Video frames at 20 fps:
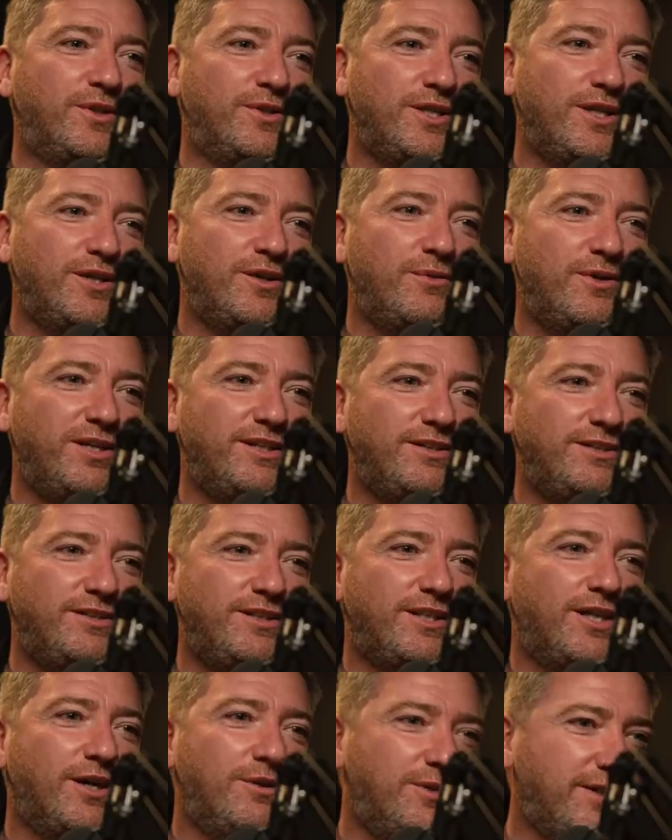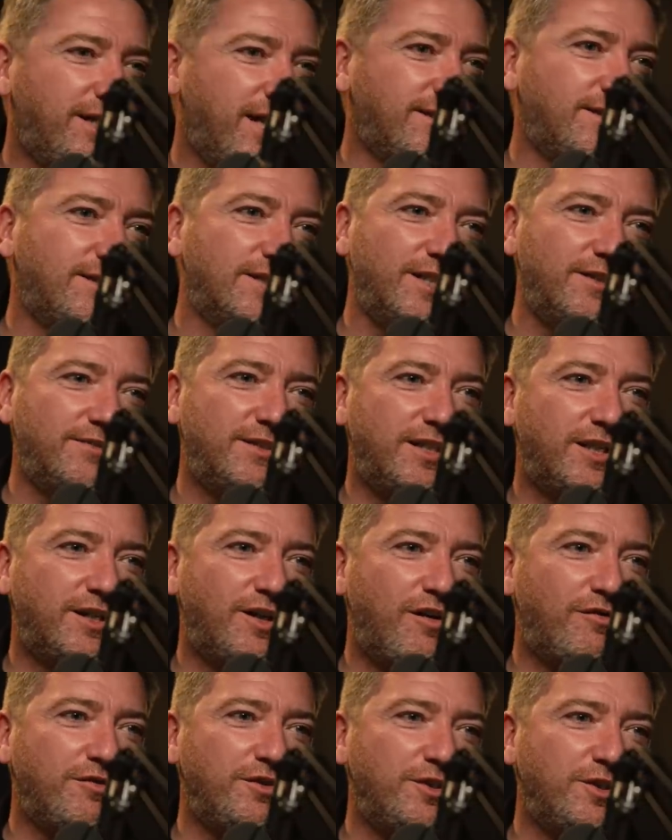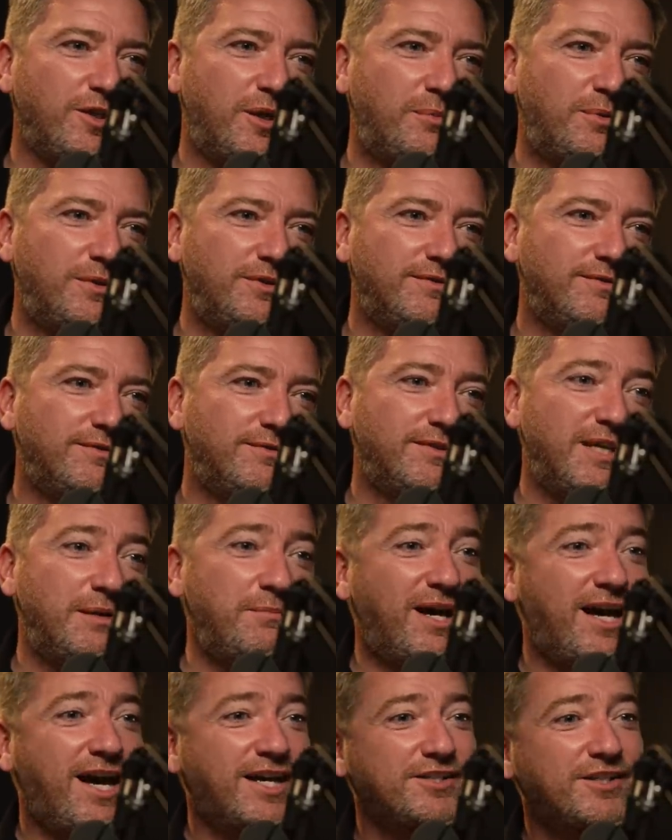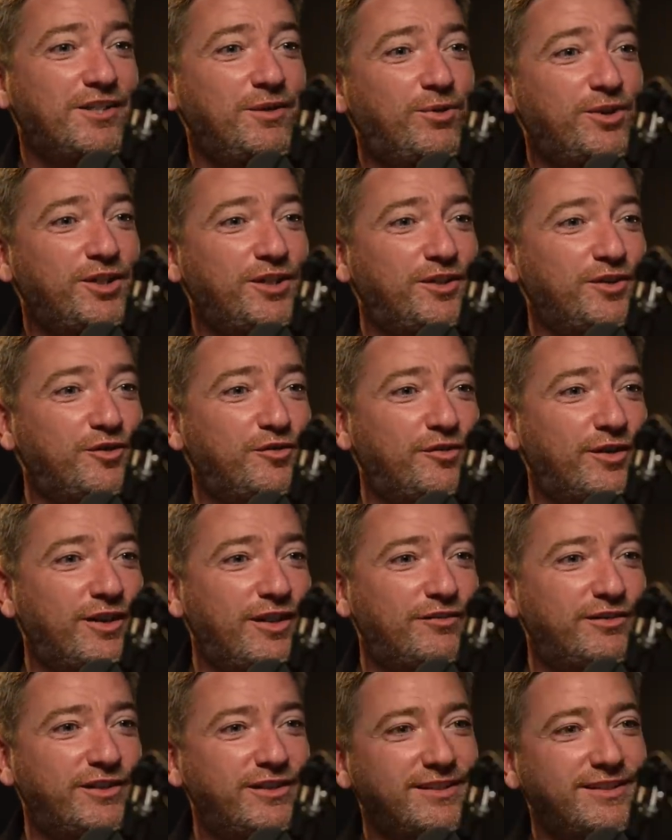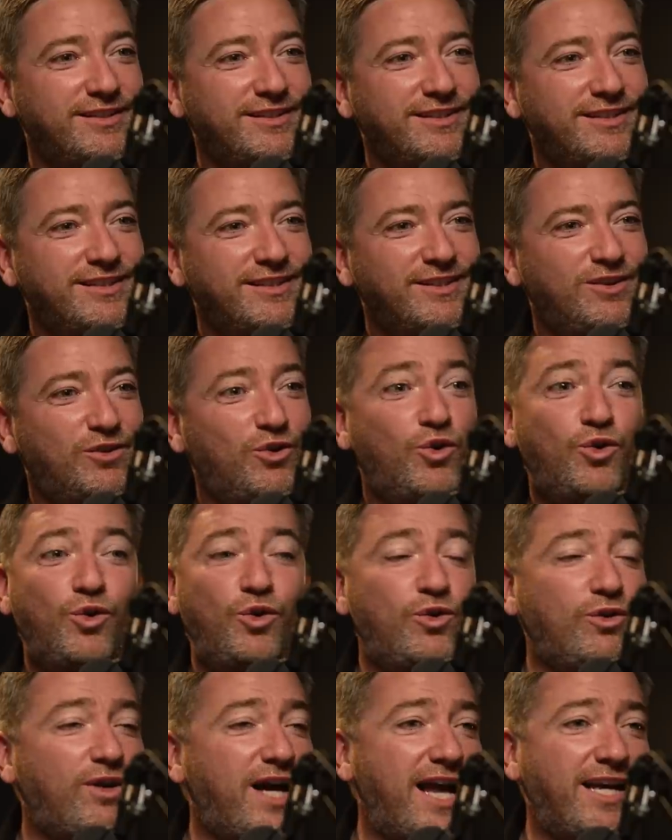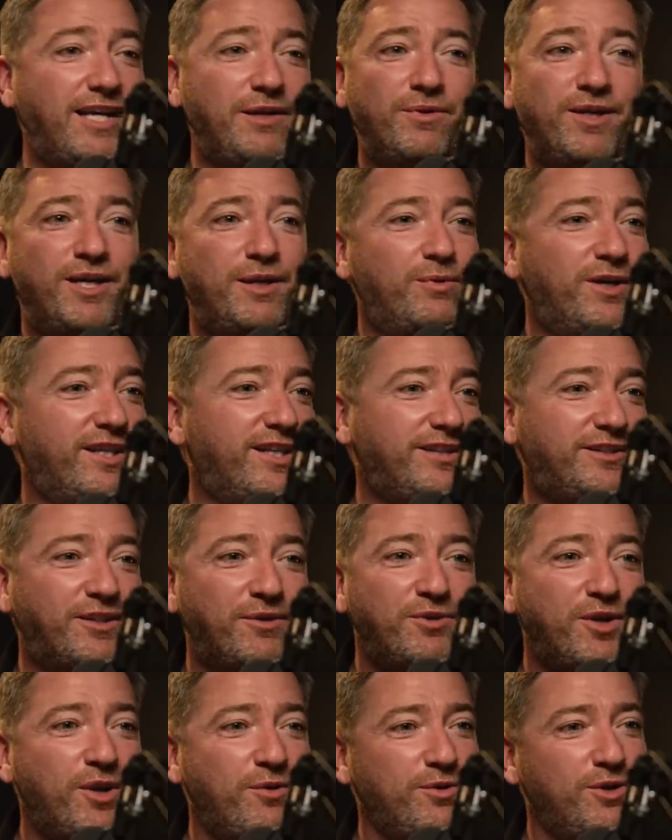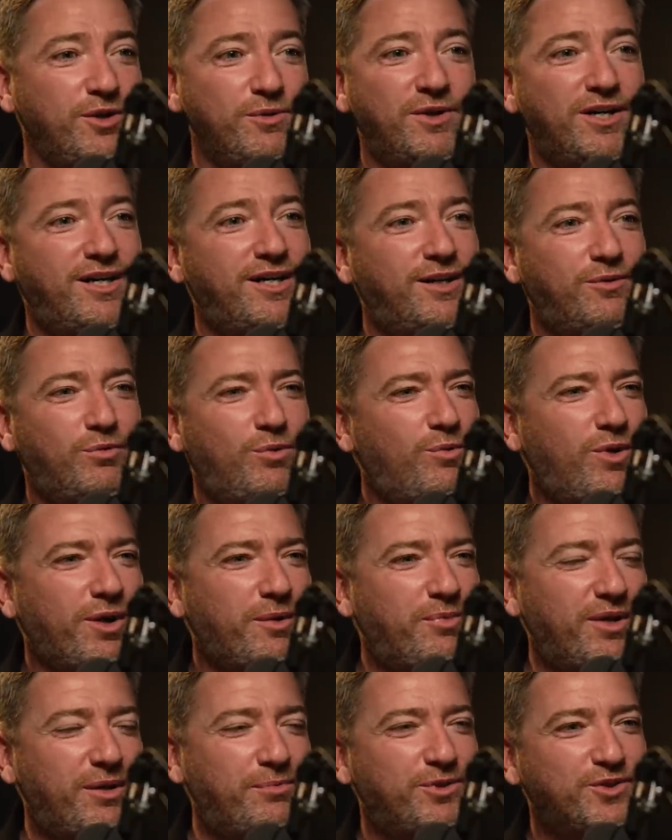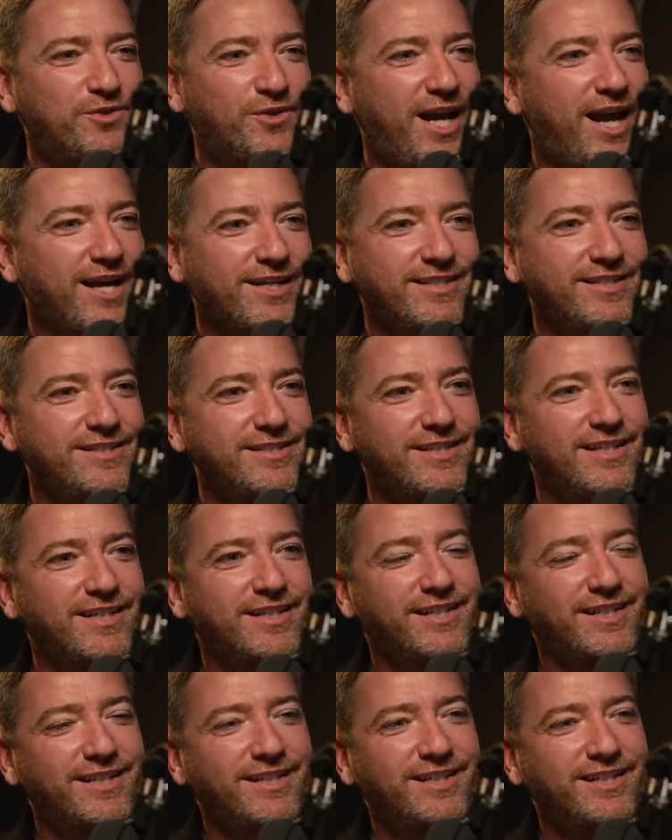You know, when you go and get served in a coffee shop, and they might ask you what you do for a living, yeah. or anywhere where they don't know who you are, what are people's reactions like?